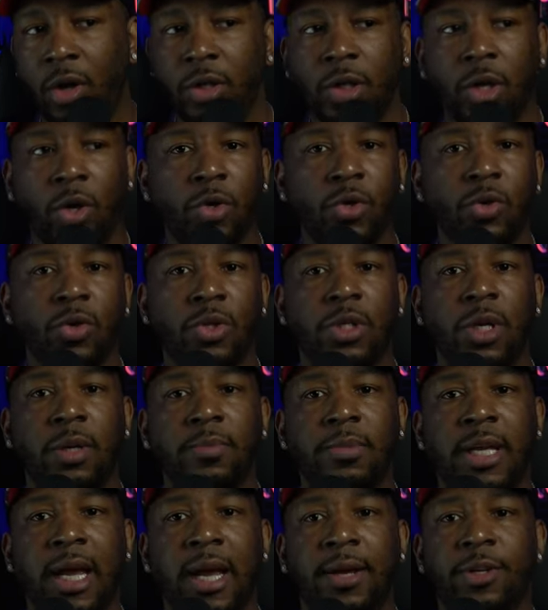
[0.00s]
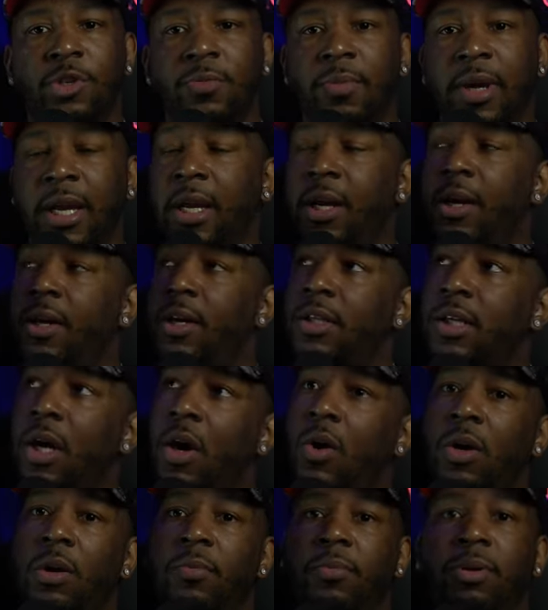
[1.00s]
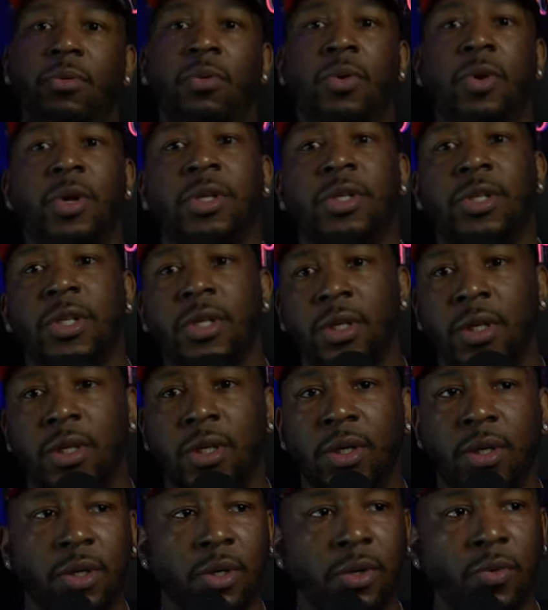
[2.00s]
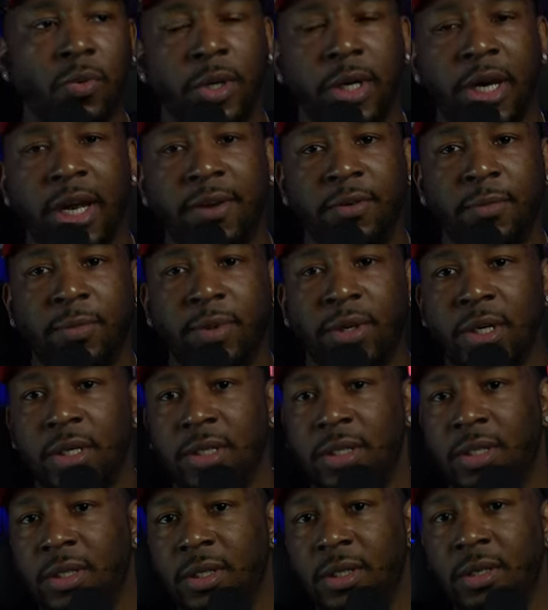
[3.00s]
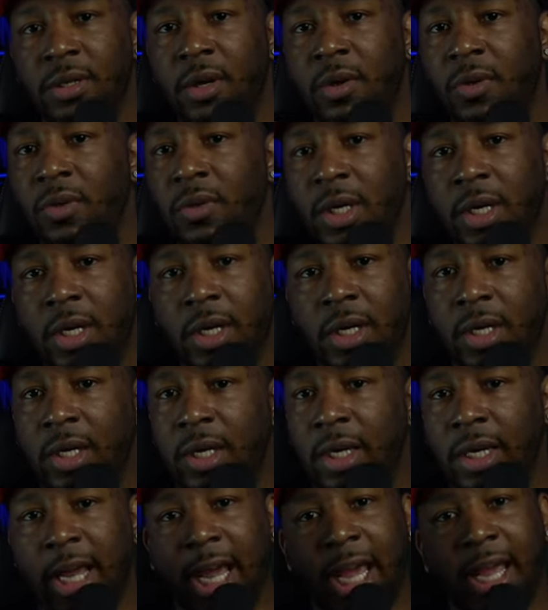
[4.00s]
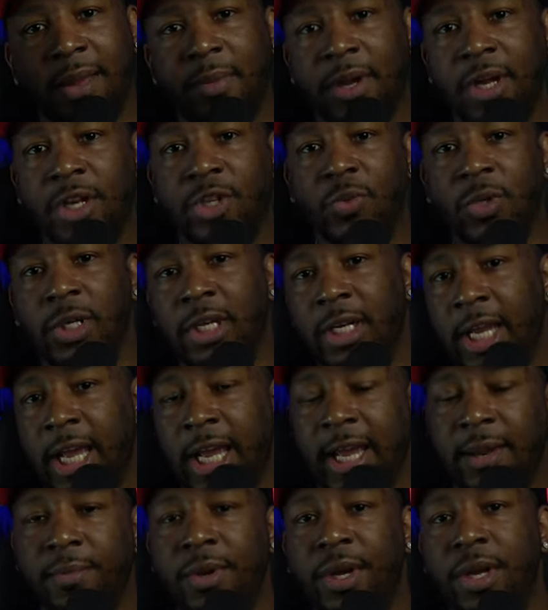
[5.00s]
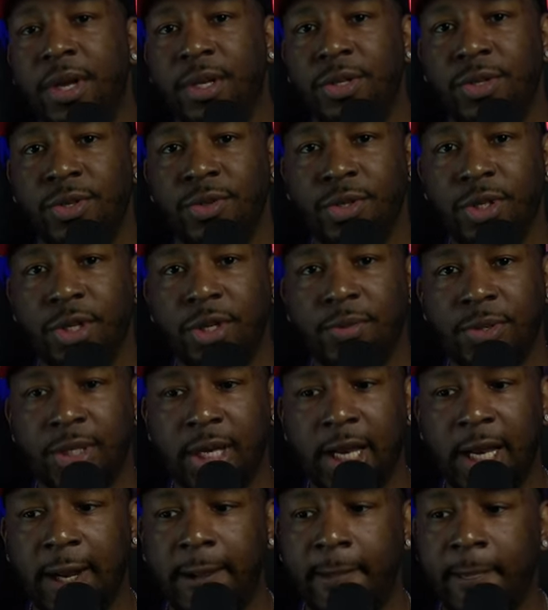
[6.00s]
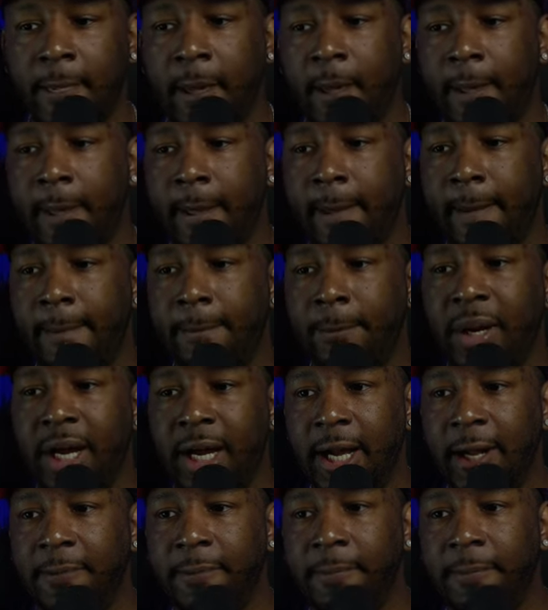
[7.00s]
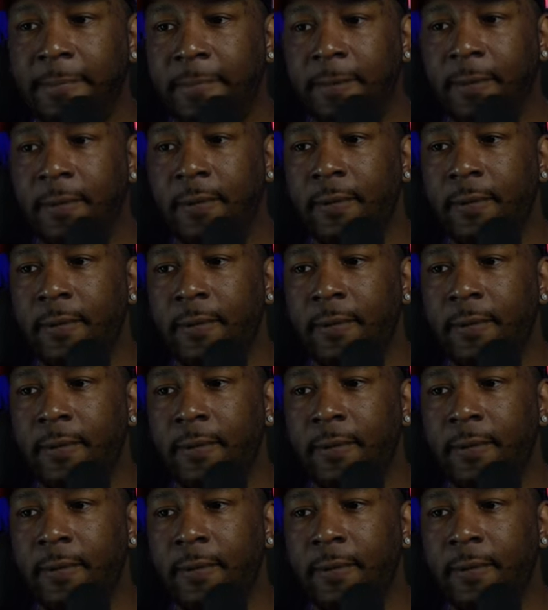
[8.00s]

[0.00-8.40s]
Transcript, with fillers: although you sometimes you may hear the talking points or, or, or, whatever because you know the game is what the game is you see what i'm saying but